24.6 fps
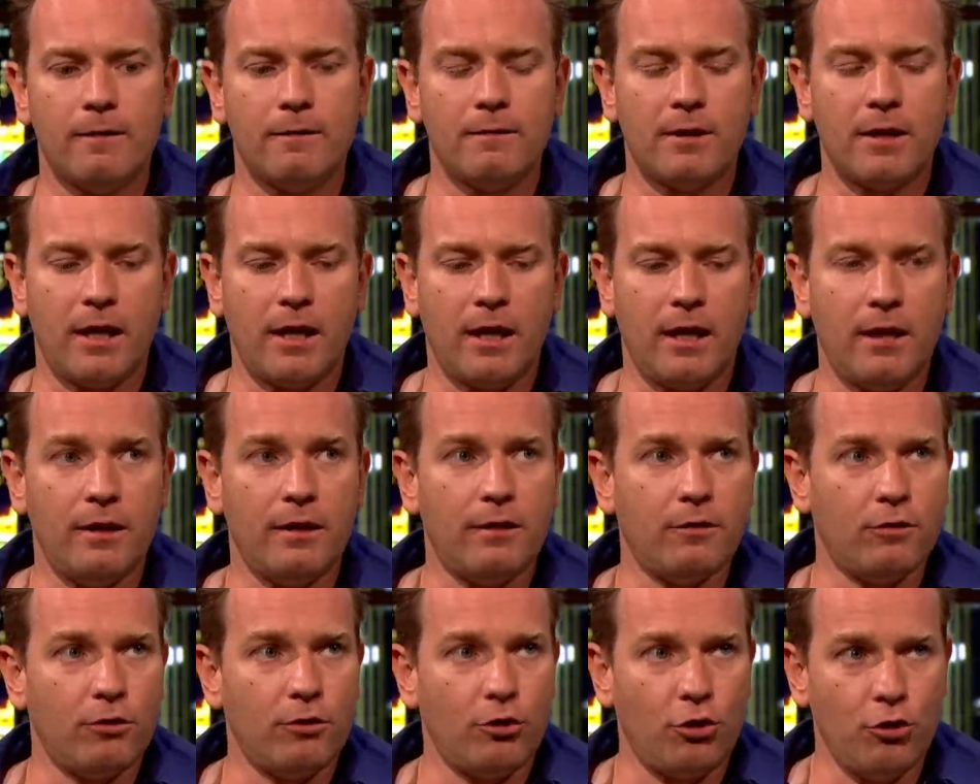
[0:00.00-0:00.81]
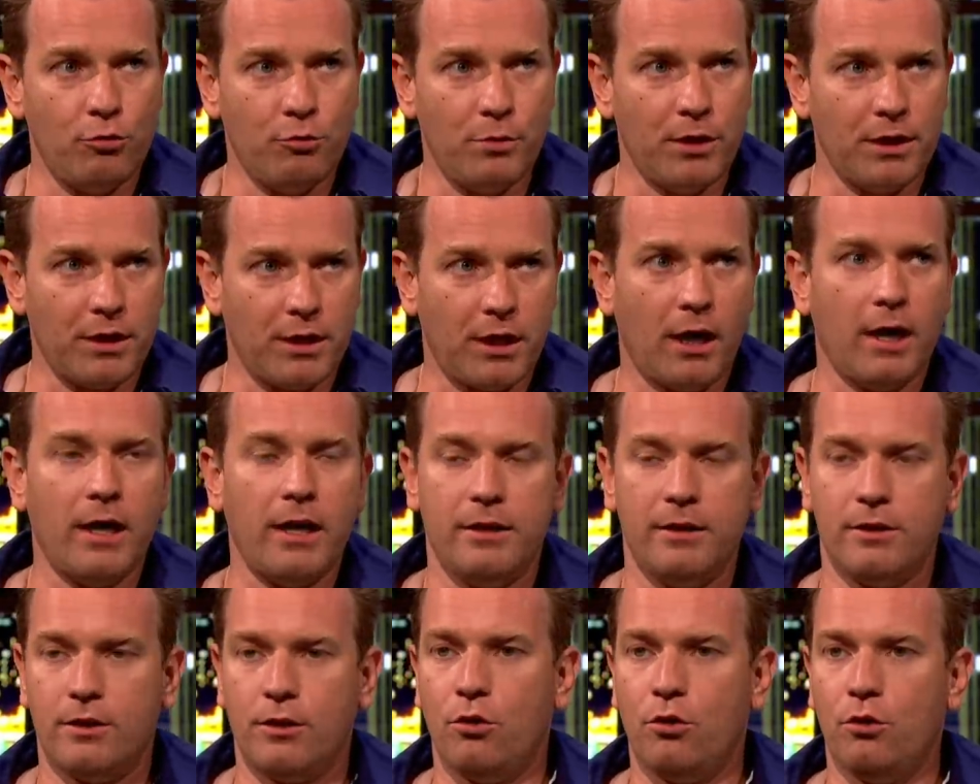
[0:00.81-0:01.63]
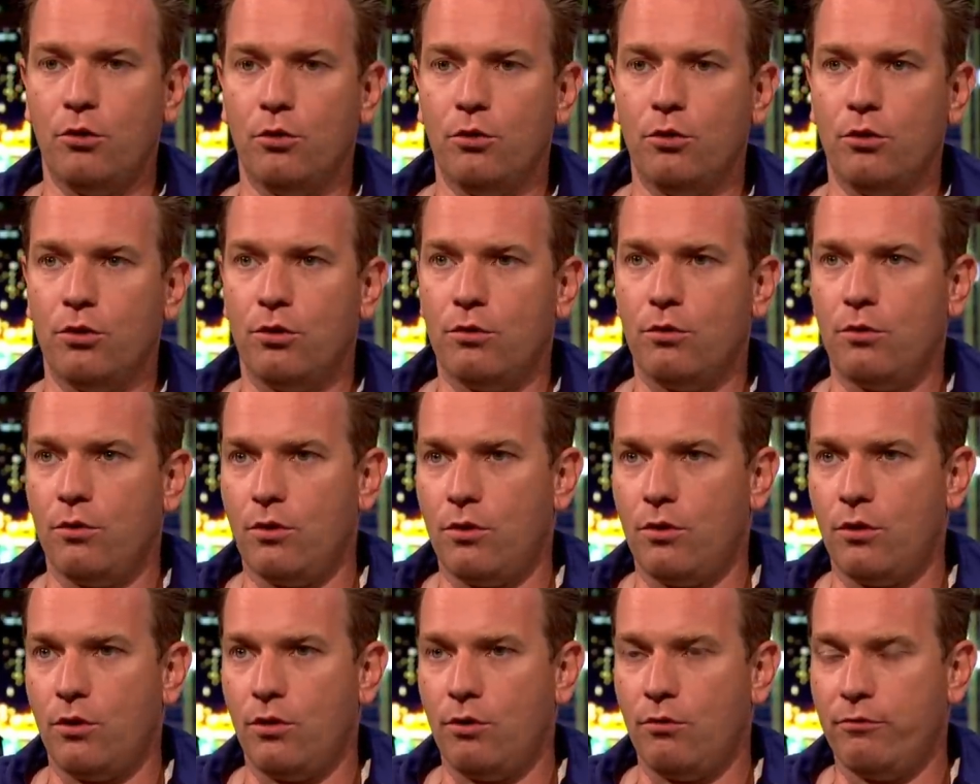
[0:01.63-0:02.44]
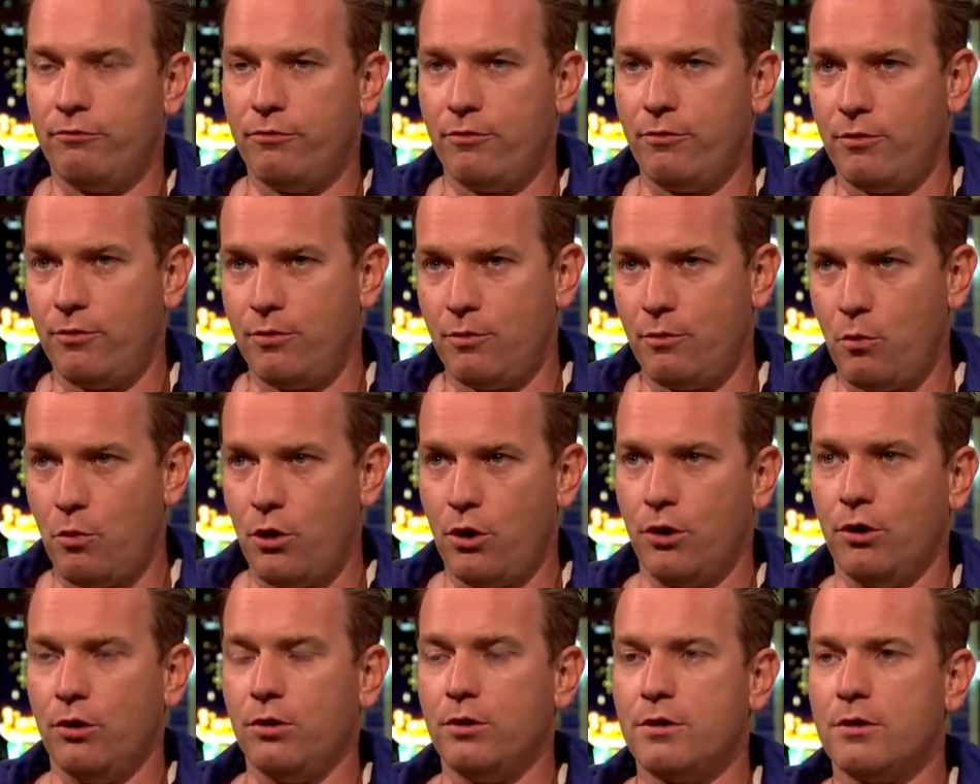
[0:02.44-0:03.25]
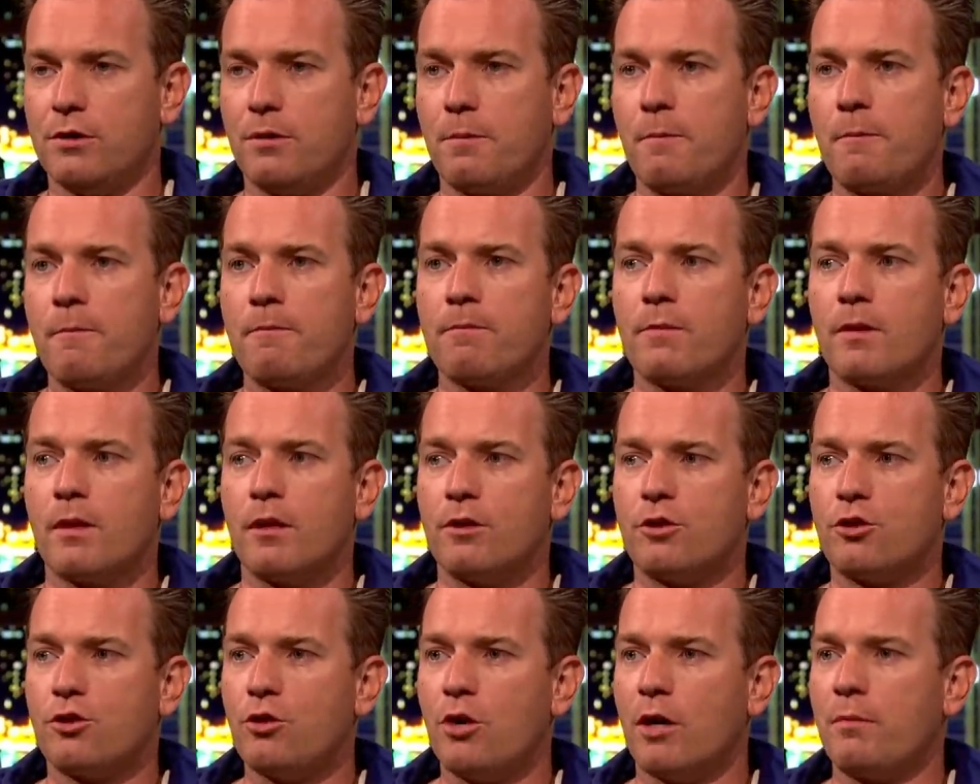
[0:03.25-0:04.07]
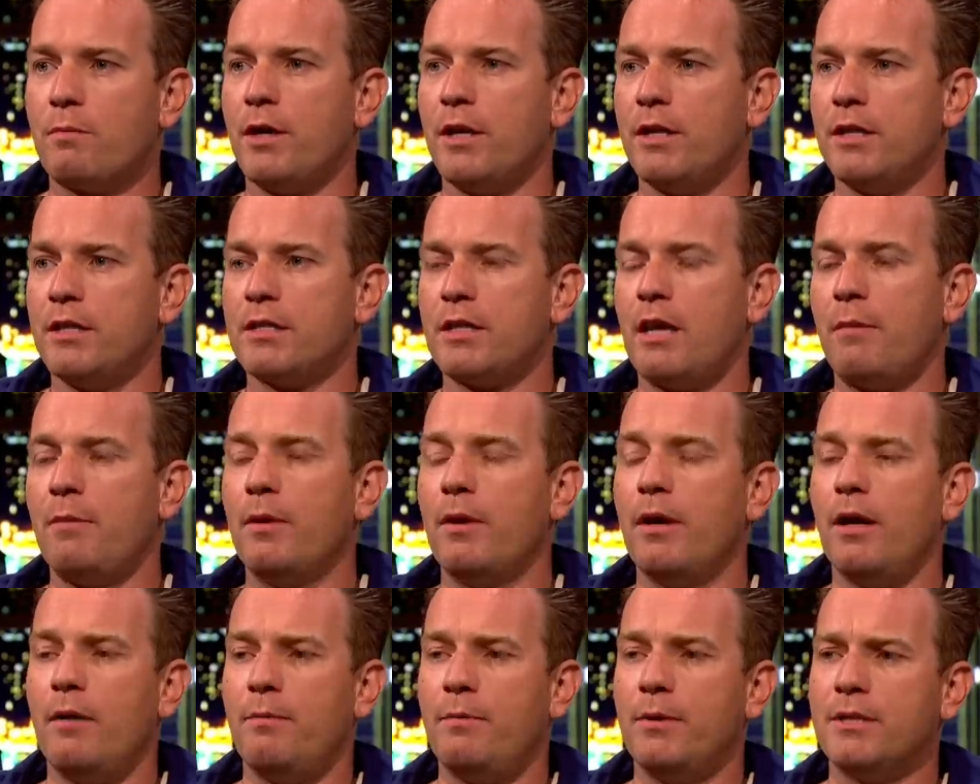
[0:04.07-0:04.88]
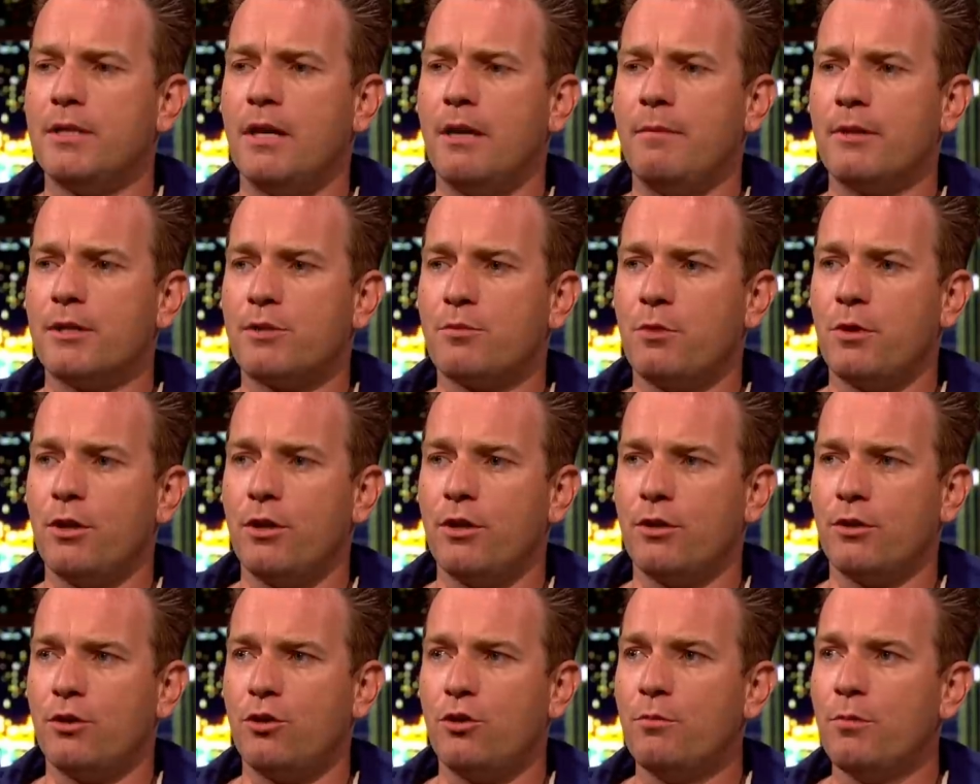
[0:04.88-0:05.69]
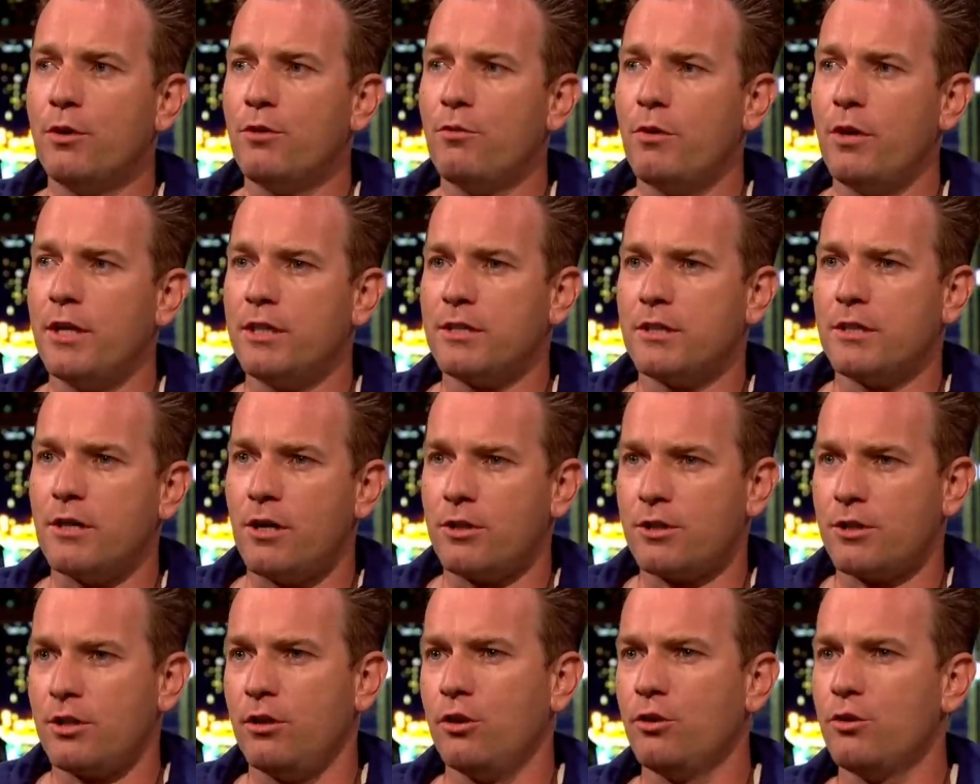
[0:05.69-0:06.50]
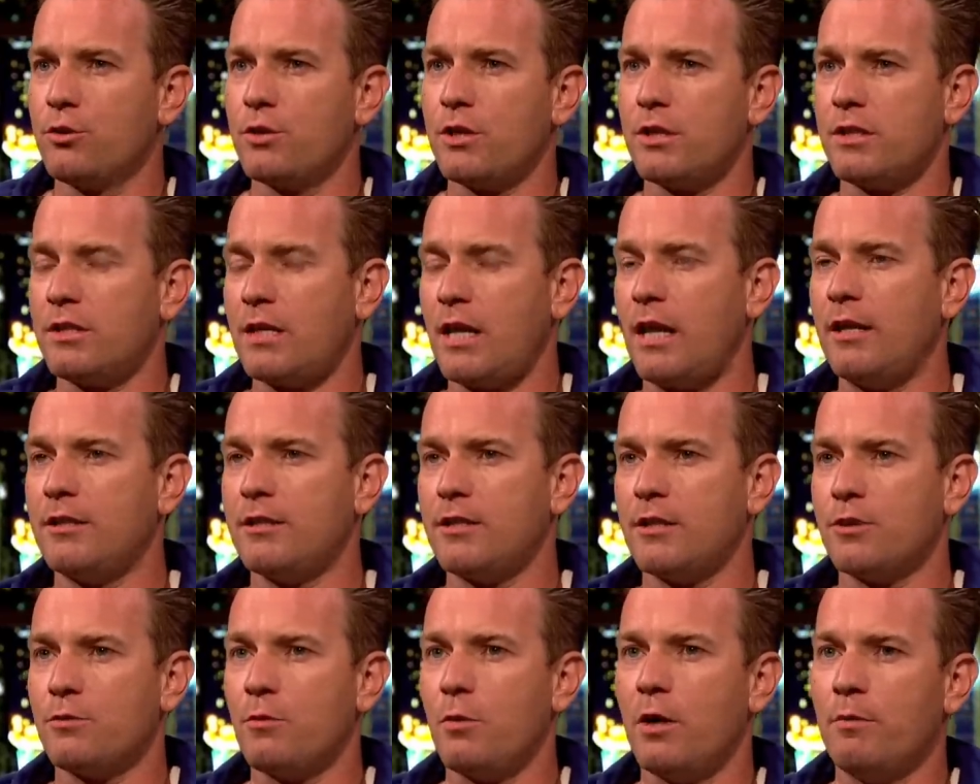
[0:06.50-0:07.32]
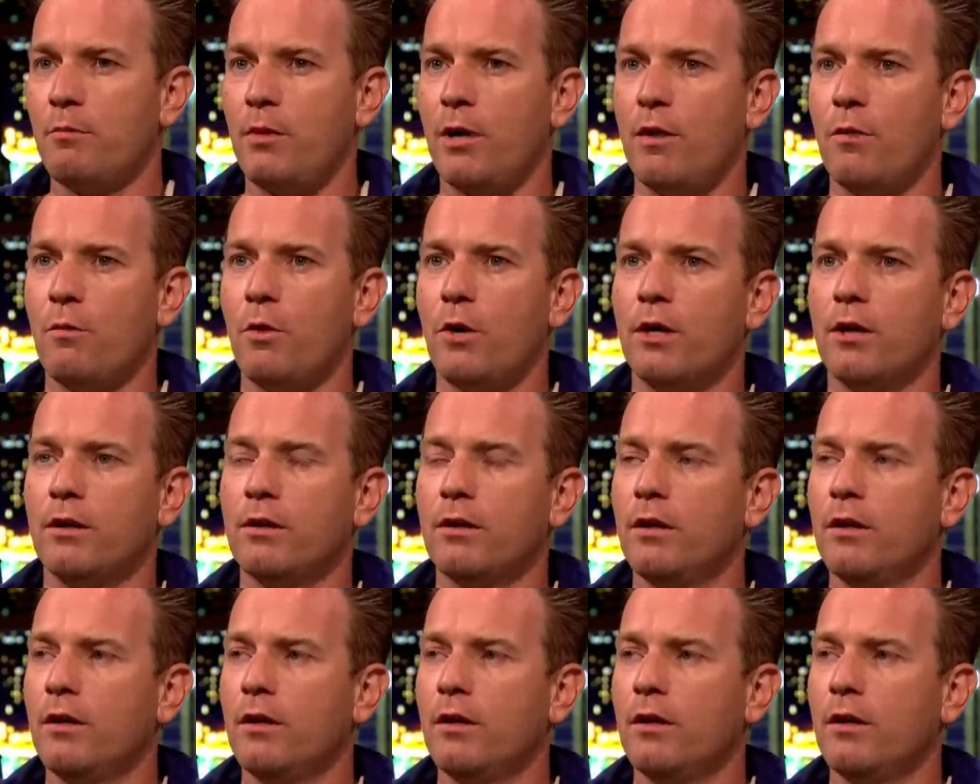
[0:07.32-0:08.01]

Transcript: that hit humankind, the whole of the world, are struck by these ep epidemics where the human race starts to lose its senses one by one.